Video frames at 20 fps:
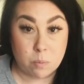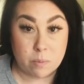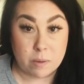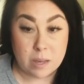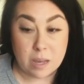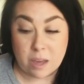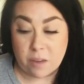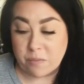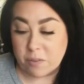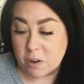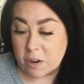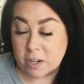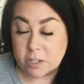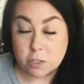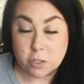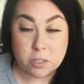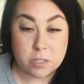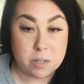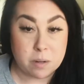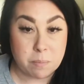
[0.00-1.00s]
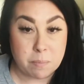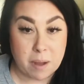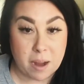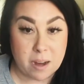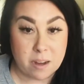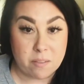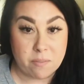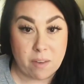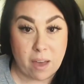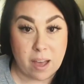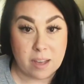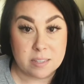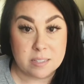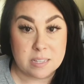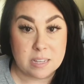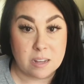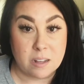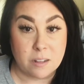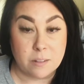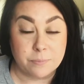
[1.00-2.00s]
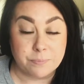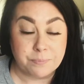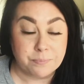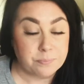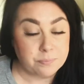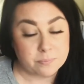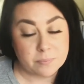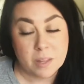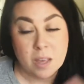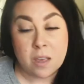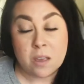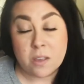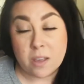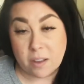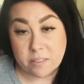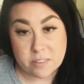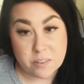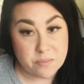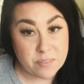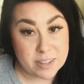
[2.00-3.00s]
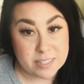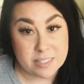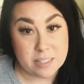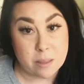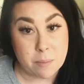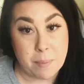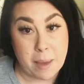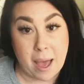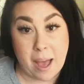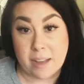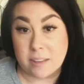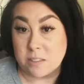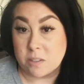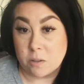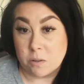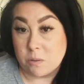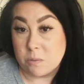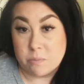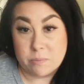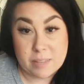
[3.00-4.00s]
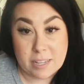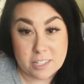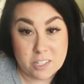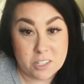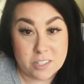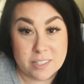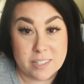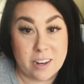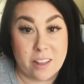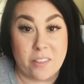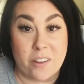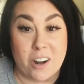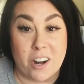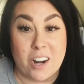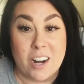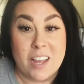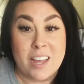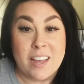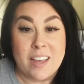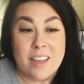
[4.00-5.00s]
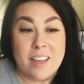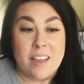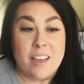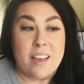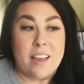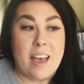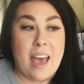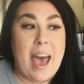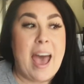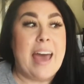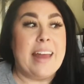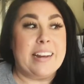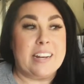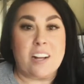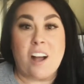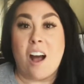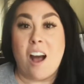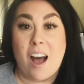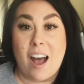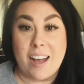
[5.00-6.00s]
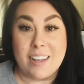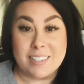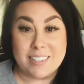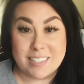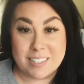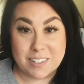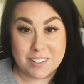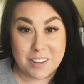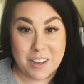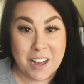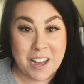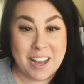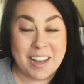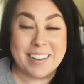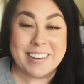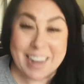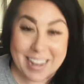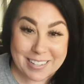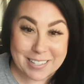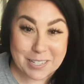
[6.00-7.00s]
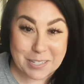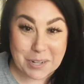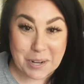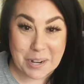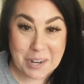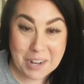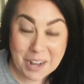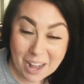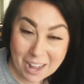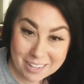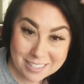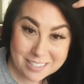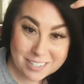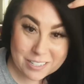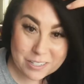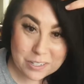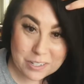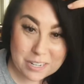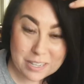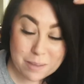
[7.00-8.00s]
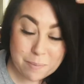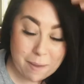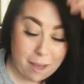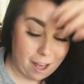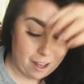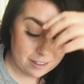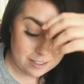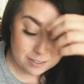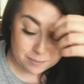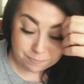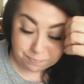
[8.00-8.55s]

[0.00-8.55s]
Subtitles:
if you're interested in buying a vac seal, you have to invest in the bag. So that's just another added cost, a necessary cost because you need the bags.